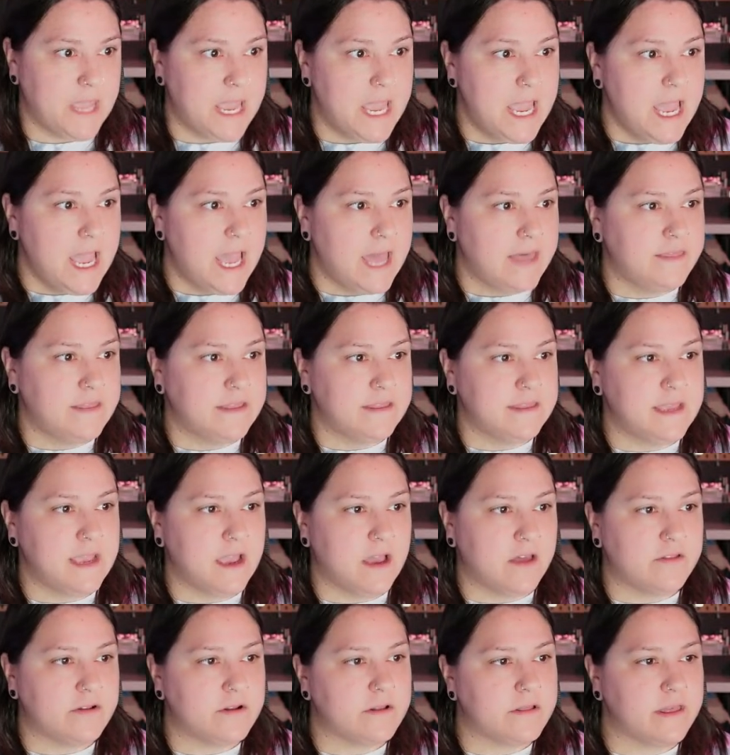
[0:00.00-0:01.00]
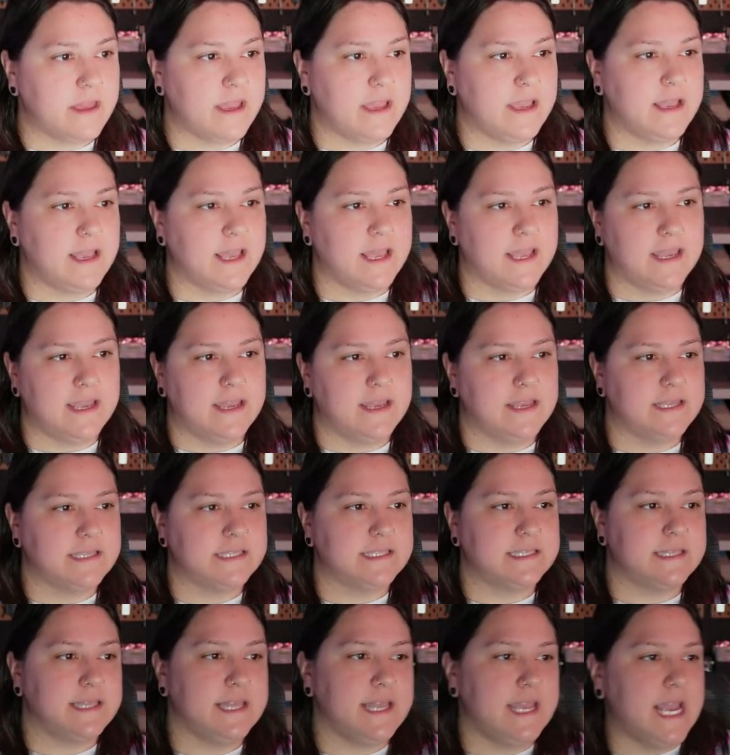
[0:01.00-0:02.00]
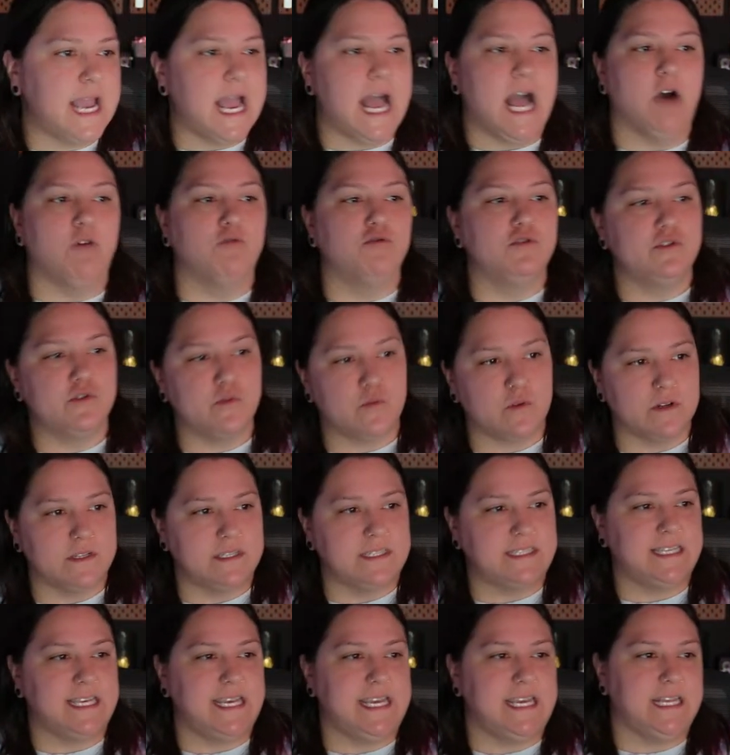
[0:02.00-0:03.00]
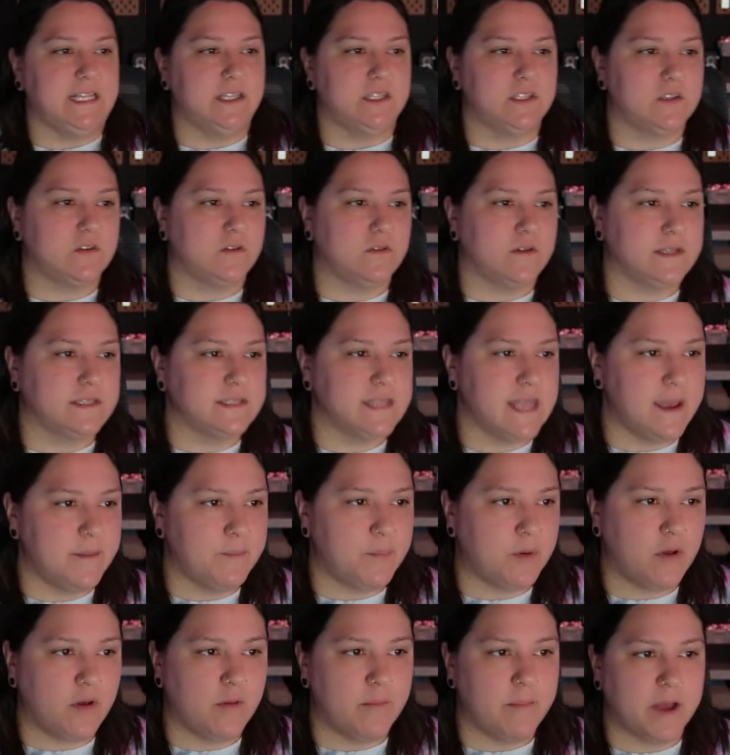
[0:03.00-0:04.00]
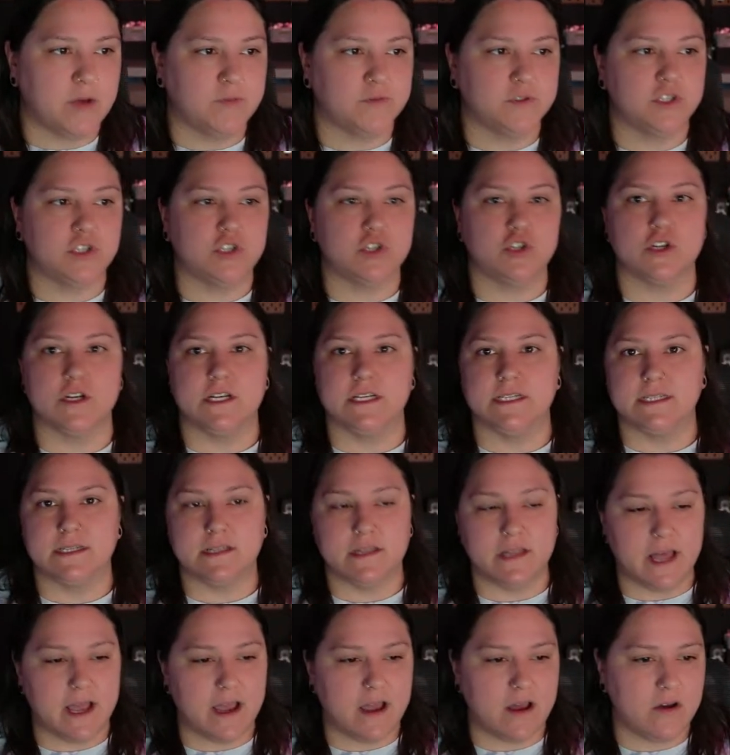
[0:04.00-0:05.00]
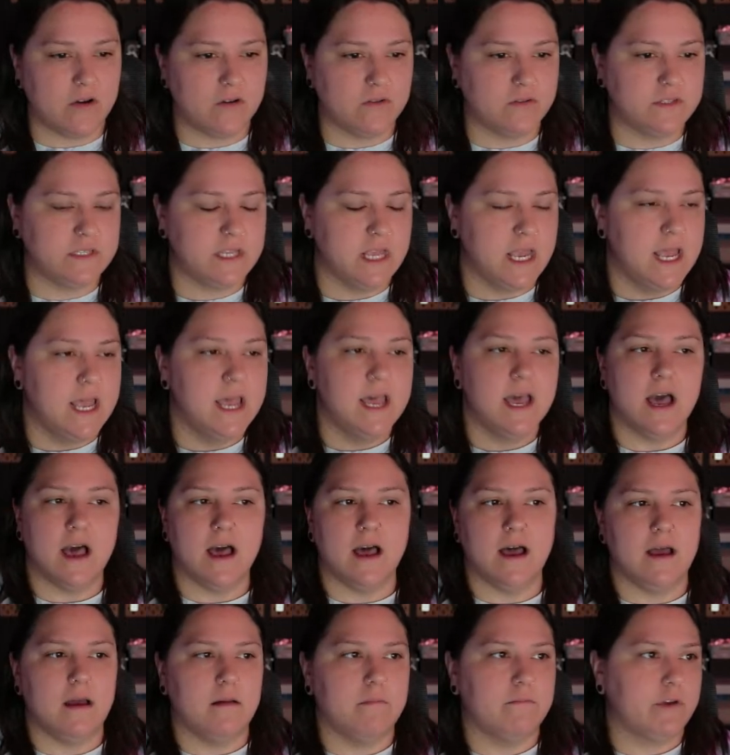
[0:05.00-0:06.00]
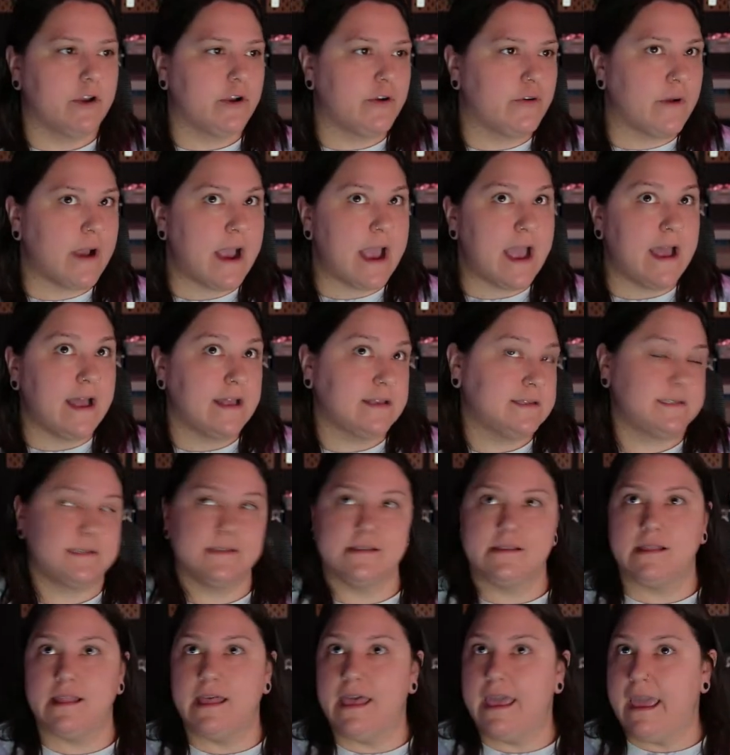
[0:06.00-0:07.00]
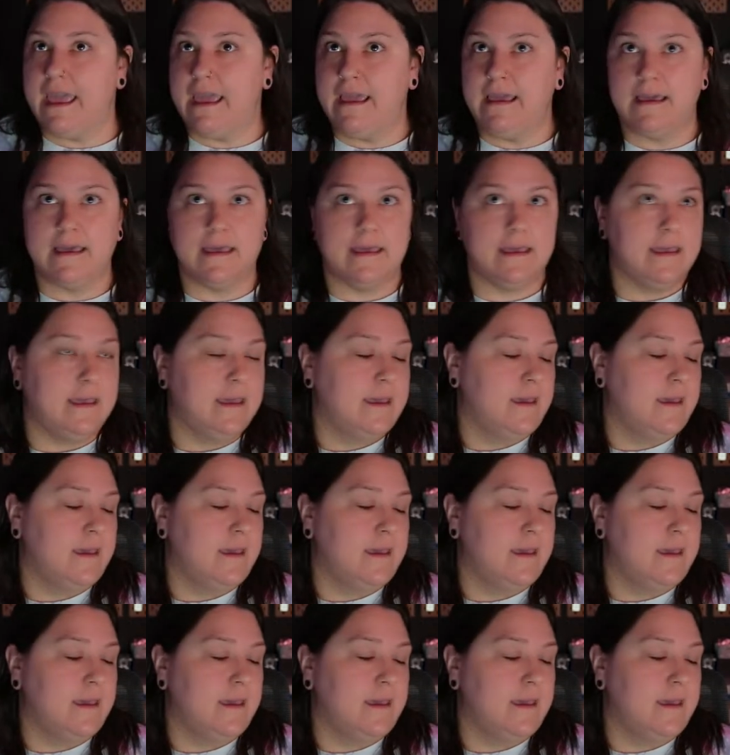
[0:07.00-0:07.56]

And then the other thing is the outdoor scene. So example, mountains, trees, clouds, grass, lake,